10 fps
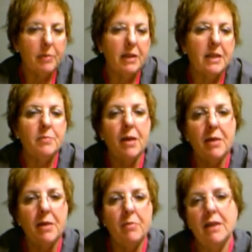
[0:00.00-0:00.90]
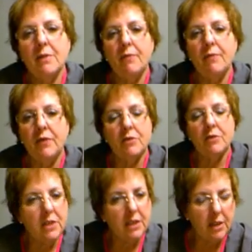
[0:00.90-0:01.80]
because maybe it makes them feel
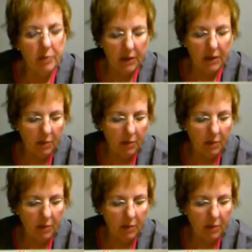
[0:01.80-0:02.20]
just a little bit.